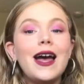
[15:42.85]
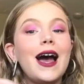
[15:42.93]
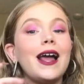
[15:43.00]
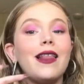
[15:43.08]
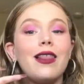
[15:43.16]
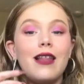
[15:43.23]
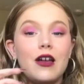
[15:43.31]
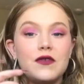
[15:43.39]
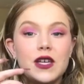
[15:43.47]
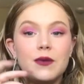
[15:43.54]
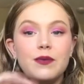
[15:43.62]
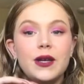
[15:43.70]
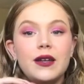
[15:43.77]
I love
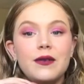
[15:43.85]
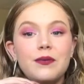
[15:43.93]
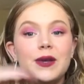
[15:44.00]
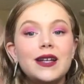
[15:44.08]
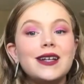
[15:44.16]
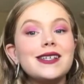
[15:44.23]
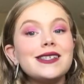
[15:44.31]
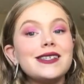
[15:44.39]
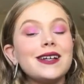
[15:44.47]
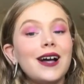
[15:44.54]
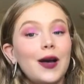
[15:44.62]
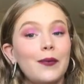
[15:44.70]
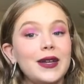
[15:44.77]
it, but because the
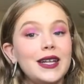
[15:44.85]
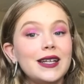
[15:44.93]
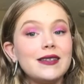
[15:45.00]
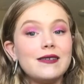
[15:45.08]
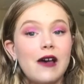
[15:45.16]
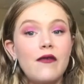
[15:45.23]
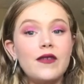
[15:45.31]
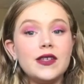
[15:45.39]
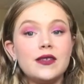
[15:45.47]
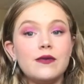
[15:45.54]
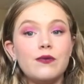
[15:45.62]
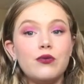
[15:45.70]
company itself is